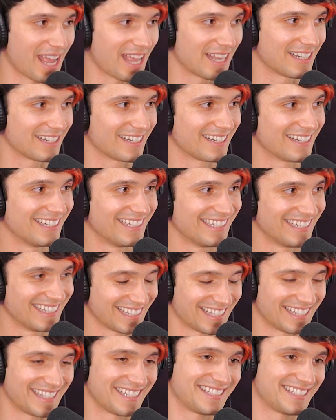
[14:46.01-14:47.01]
and
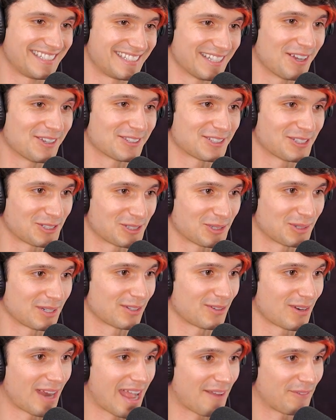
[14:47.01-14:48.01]
this is also sort
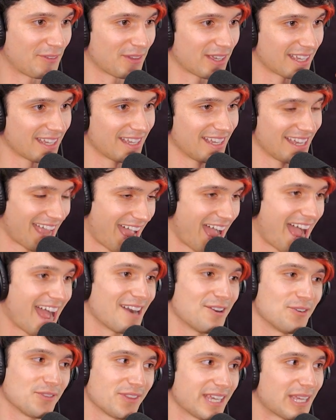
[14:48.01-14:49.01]
of graphic.
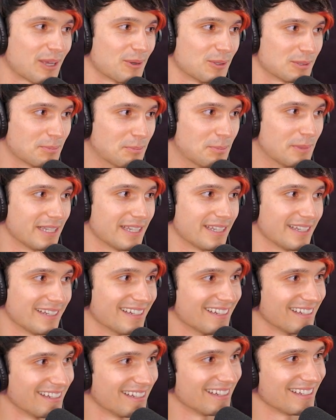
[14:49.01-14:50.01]
I don't think it was
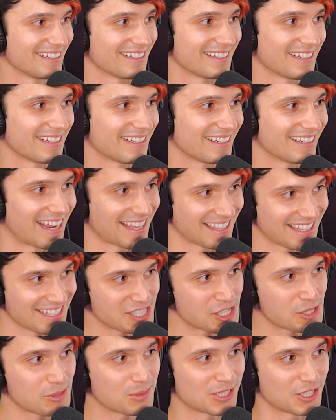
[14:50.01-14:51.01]
me. I
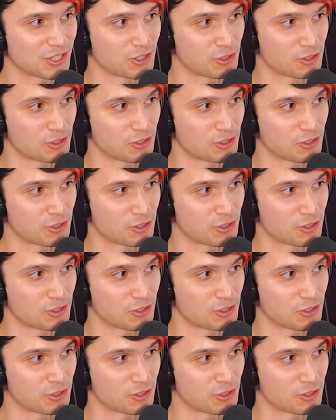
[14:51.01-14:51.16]
think she was a